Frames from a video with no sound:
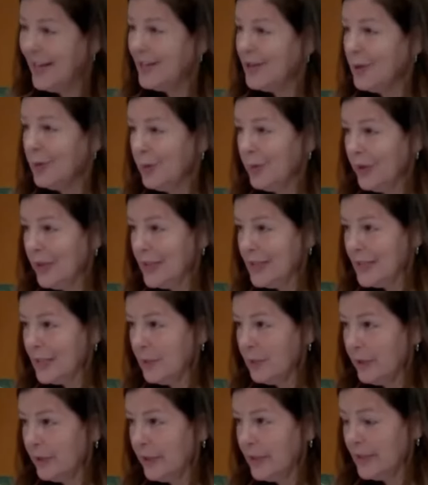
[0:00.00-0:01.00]
the
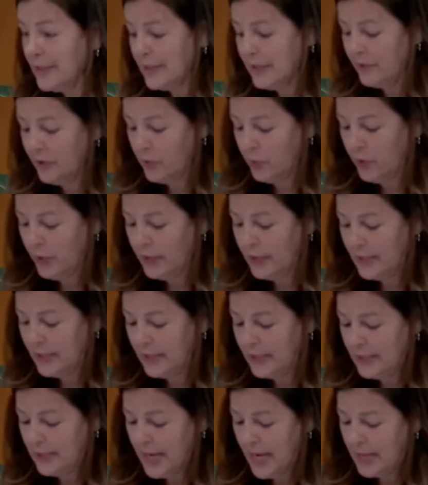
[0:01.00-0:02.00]
reasonableness of the
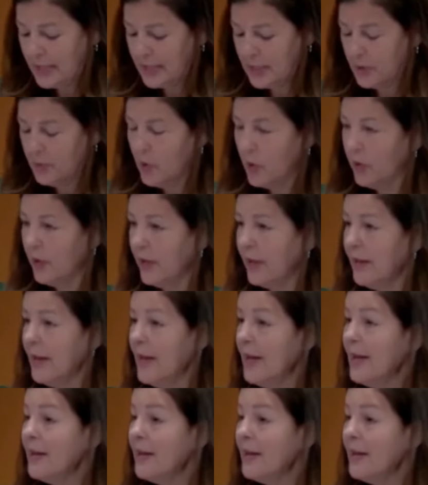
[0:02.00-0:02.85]
witness's testimony,